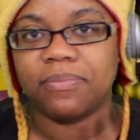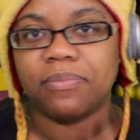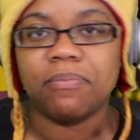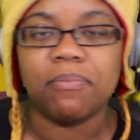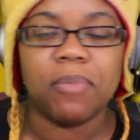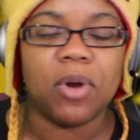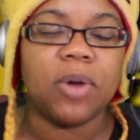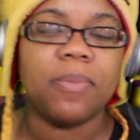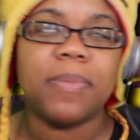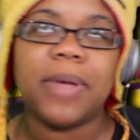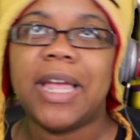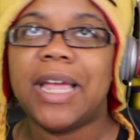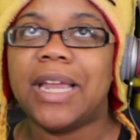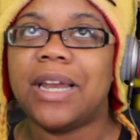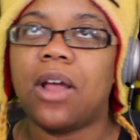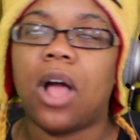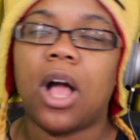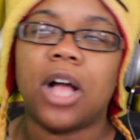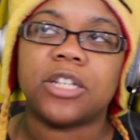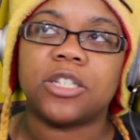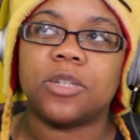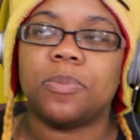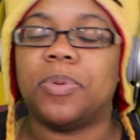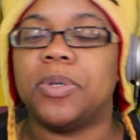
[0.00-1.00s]
mermaid
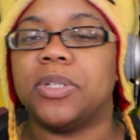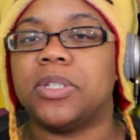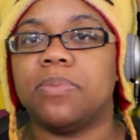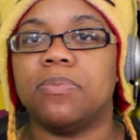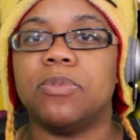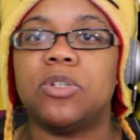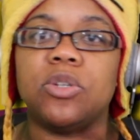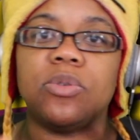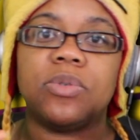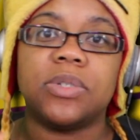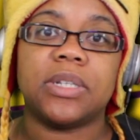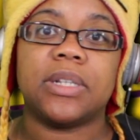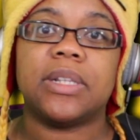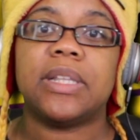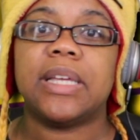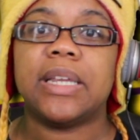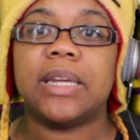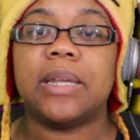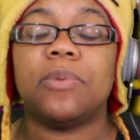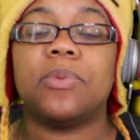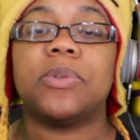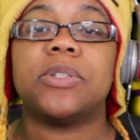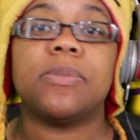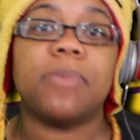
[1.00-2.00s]
octopus Medusa
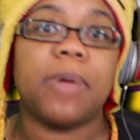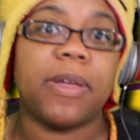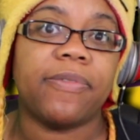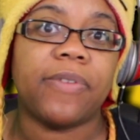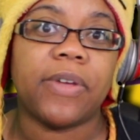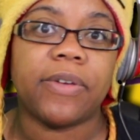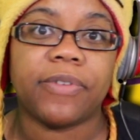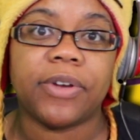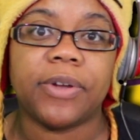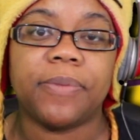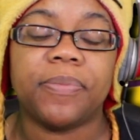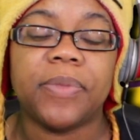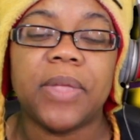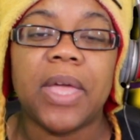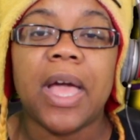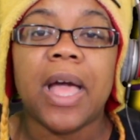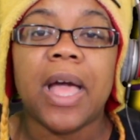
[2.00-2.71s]
lady was my favorite.